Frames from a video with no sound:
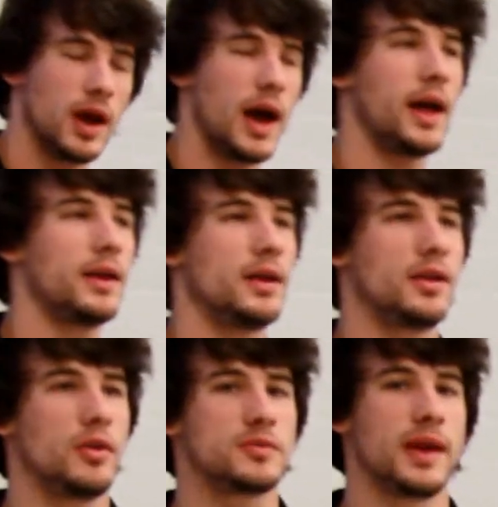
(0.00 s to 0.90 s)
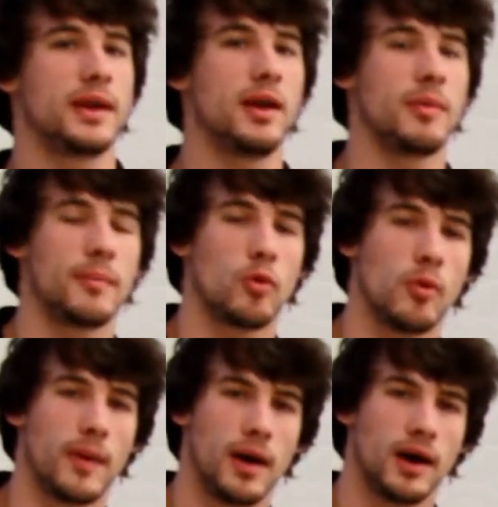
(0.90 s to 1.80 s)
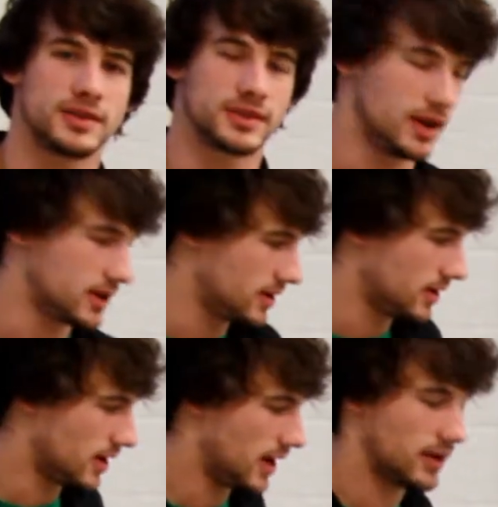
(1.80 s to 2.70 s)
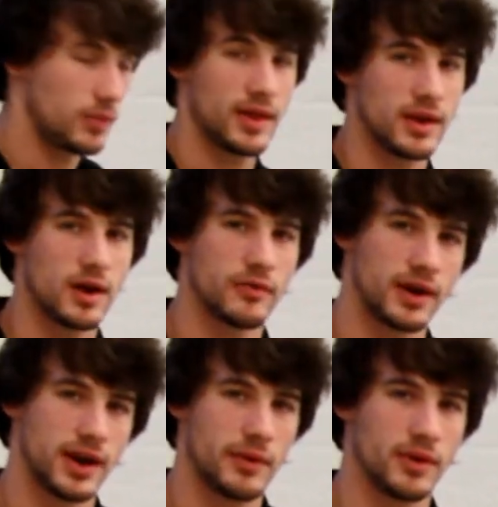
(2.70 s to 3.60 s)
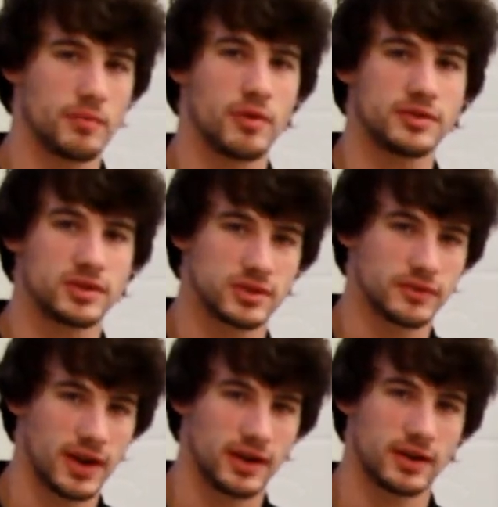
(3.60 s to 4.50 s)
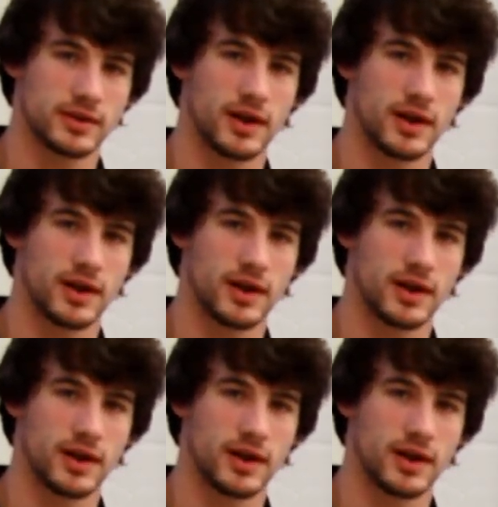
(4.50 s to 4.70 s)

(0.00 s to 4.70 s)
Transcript: and you explain a little bit more about AIESEC and where they are right now in the process of getting into